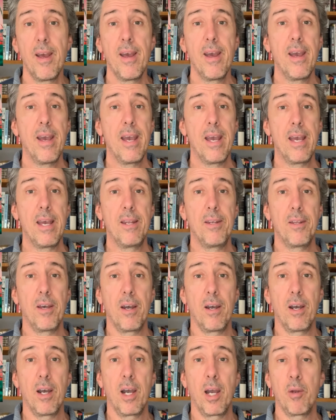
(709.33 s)
And
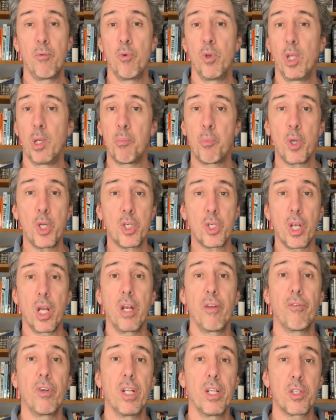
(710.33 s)
I'd really appreciate it
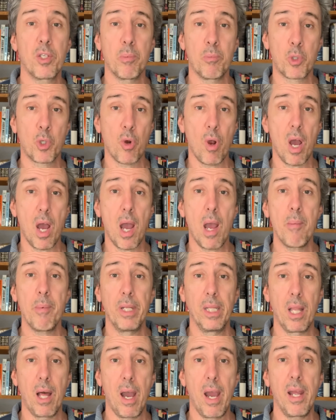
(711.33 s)
if you hit subscribe and
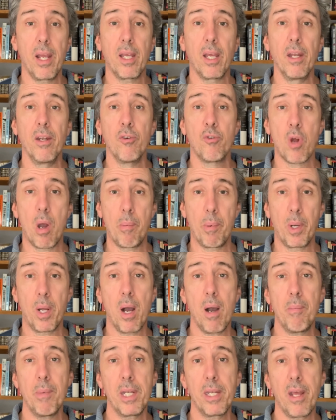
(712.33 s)
like and drop a
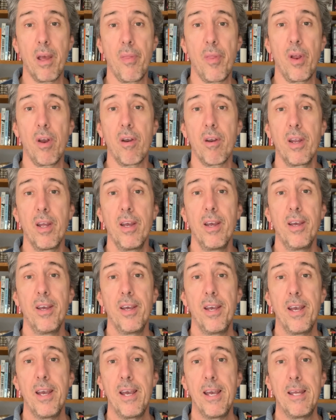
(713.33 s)
comment down there.
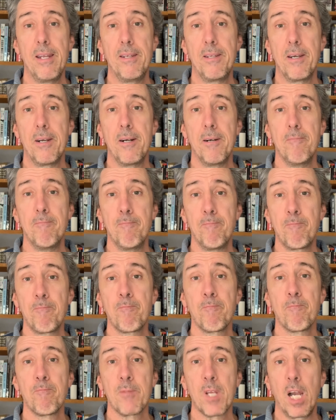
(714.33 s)
And
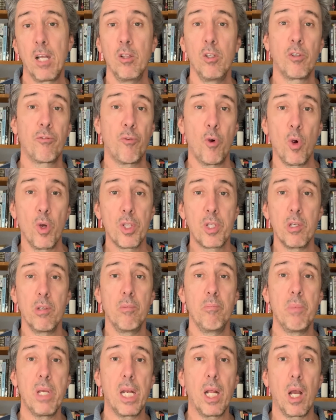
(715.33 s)
I look forward to
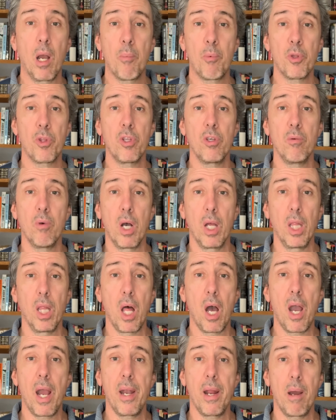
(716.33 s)
meeting up with you
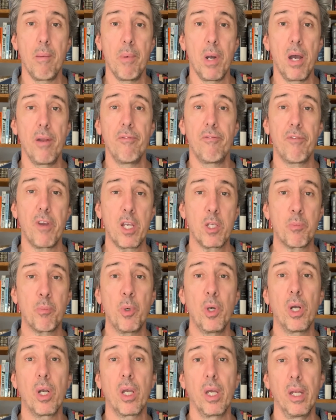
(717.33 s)
online. I'm on
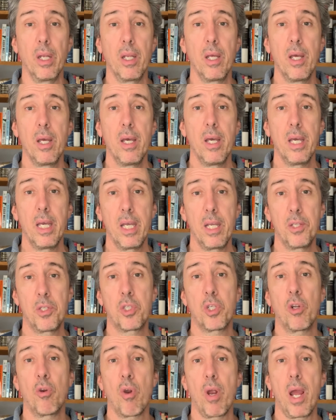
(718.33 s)
Facebook and
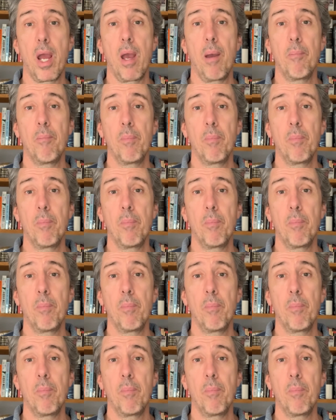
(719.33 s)
Instagram,